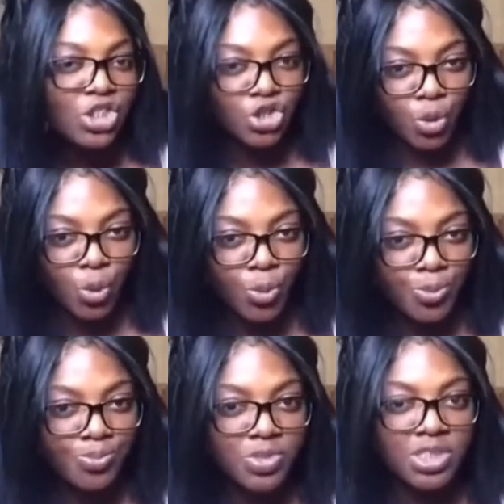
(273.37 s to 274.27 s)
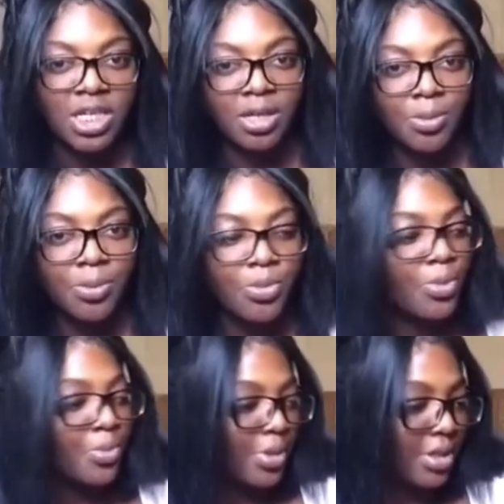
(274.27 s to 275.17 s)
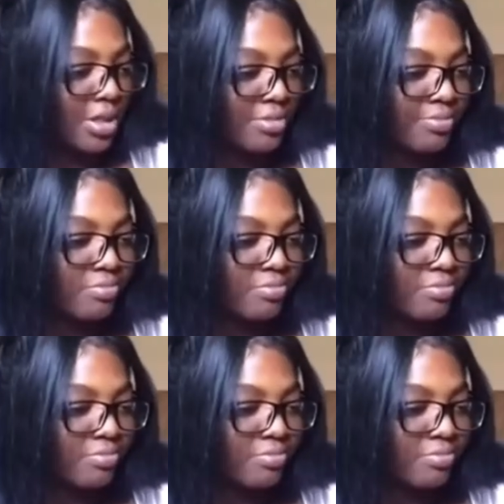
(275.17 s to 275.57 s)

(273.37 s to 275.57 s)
years old to him, but